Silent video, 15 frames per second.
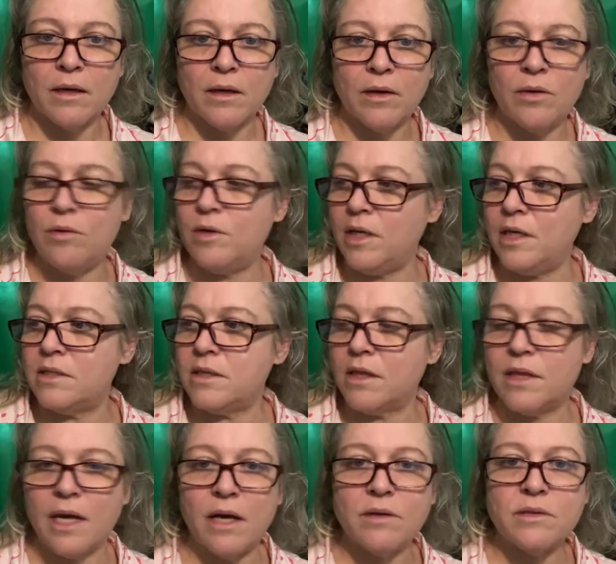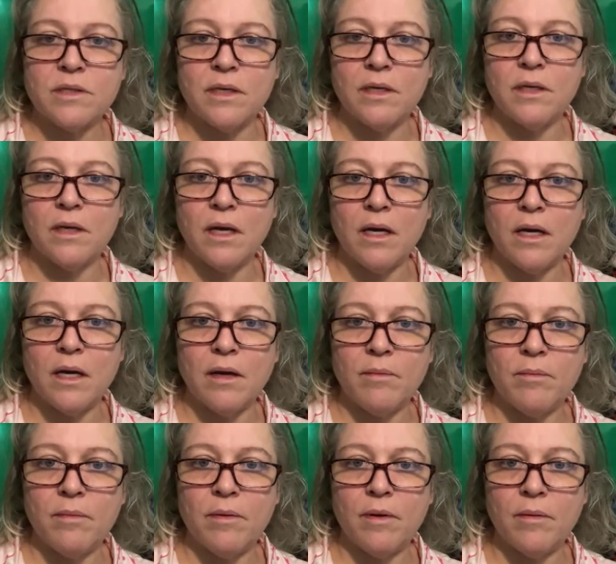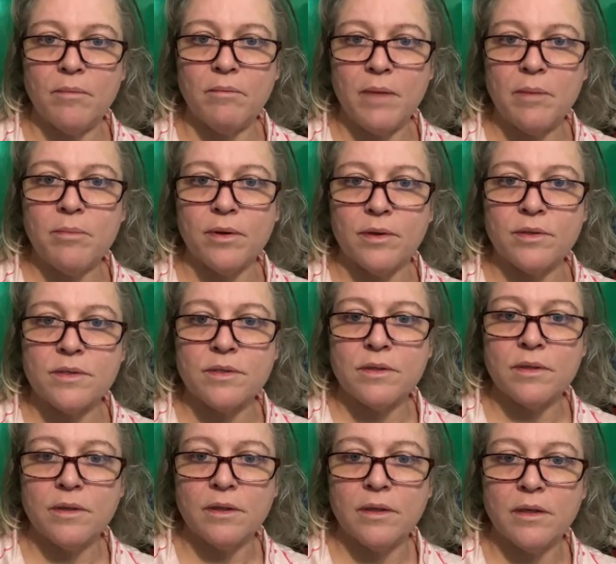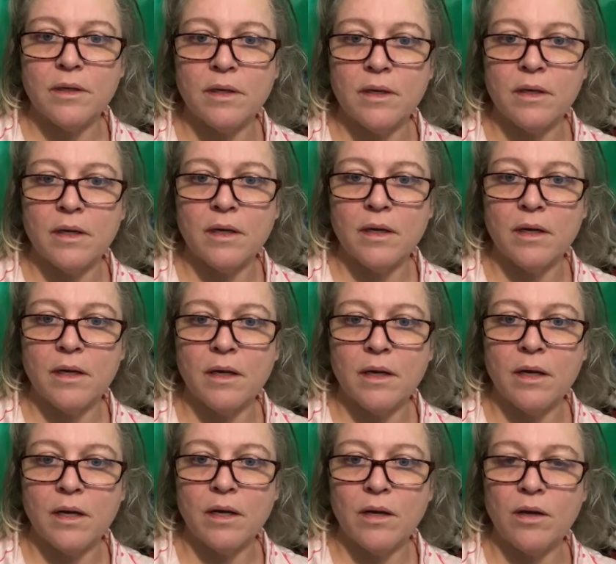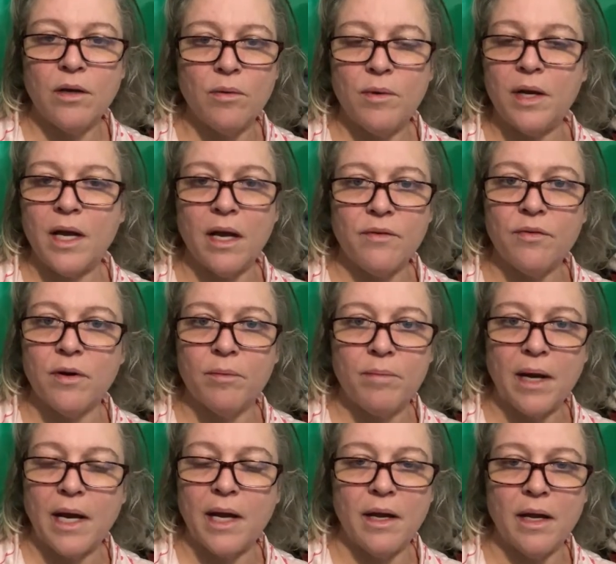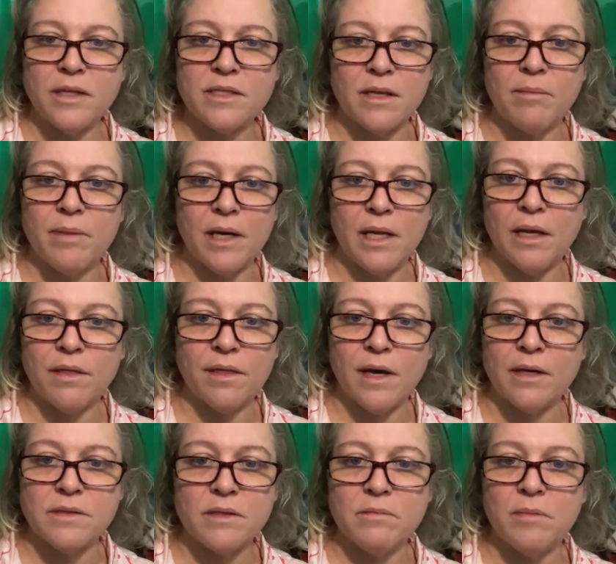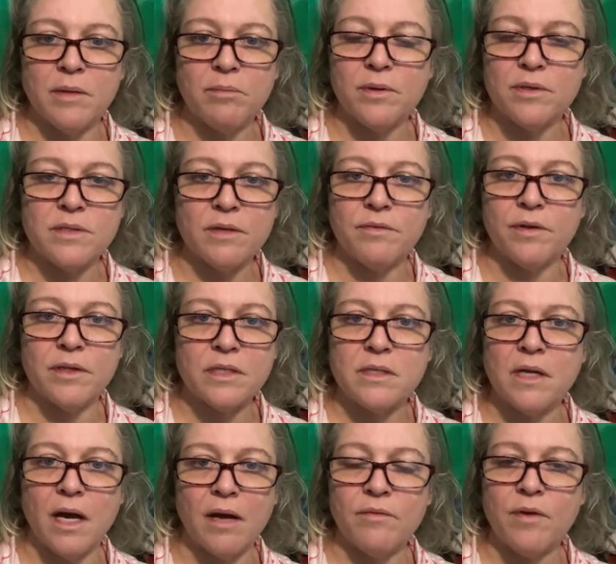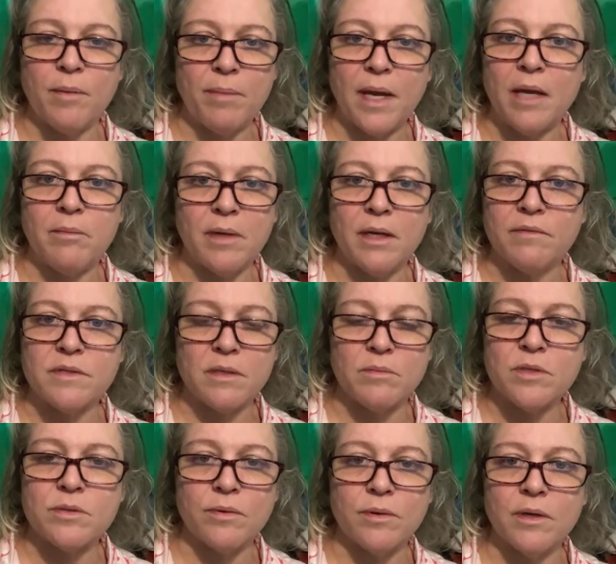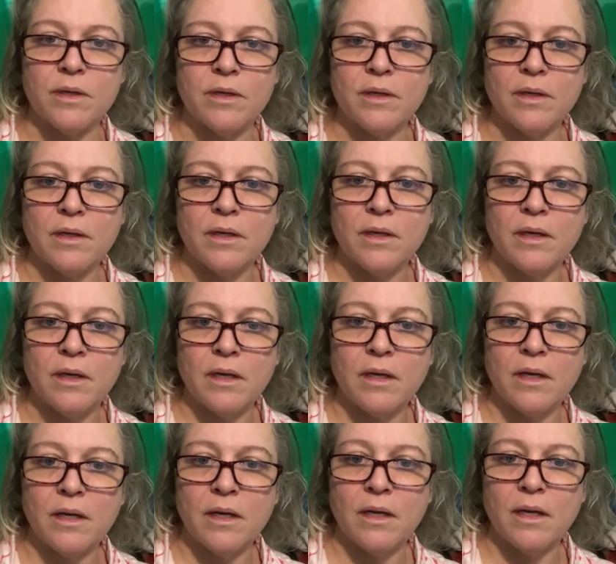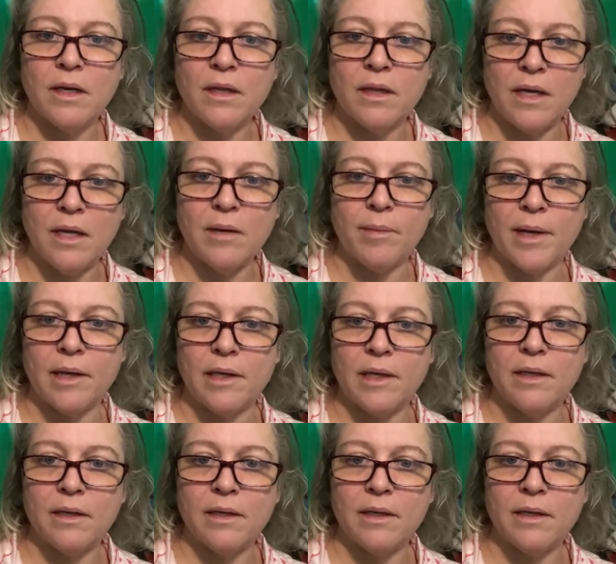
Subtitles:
Who needs 1,000 members? Who would ever buy somebody 1,000 members if it's not a payment of some sort? Think about it.